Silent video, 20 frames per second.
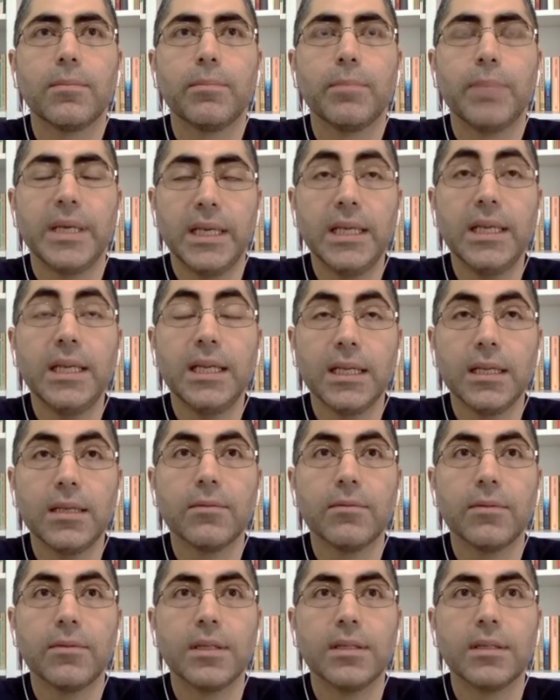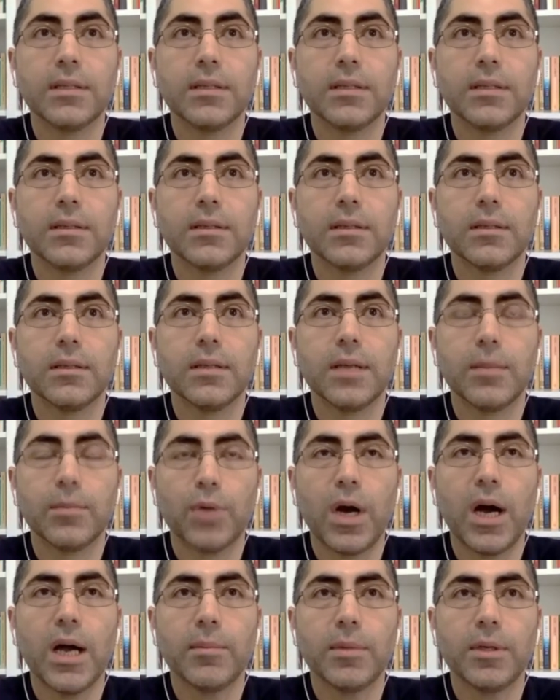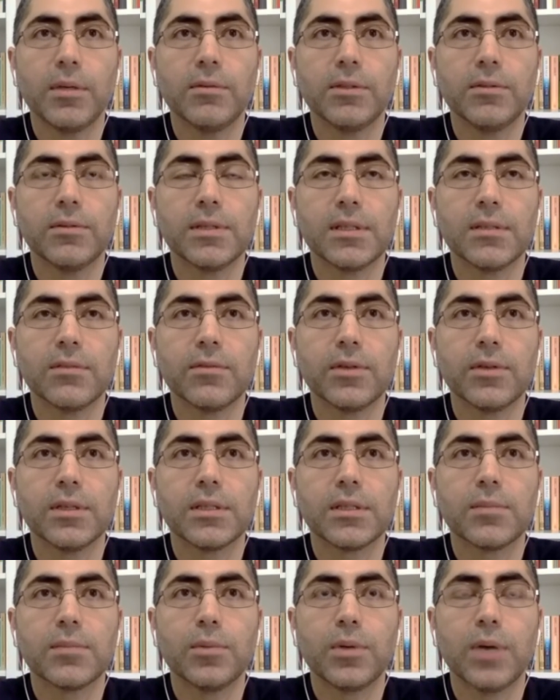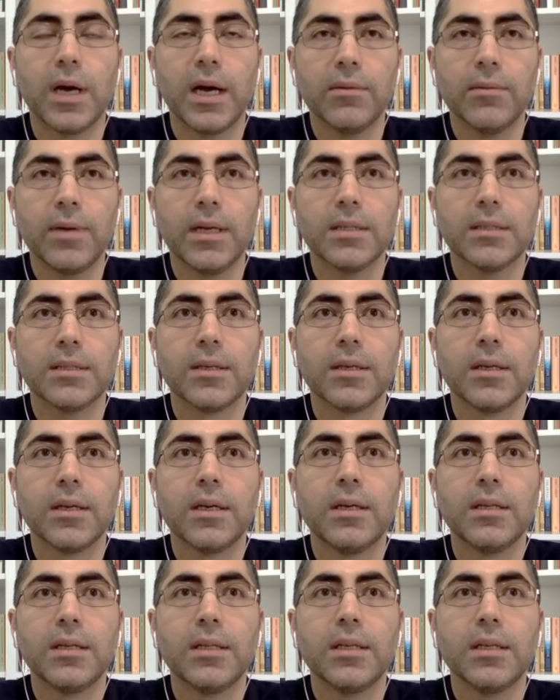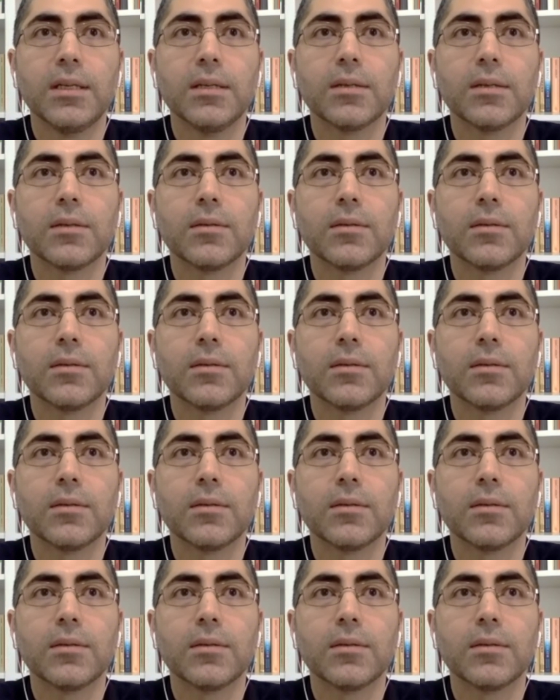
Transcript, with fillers: beginning with a primer, which was the first book I read. The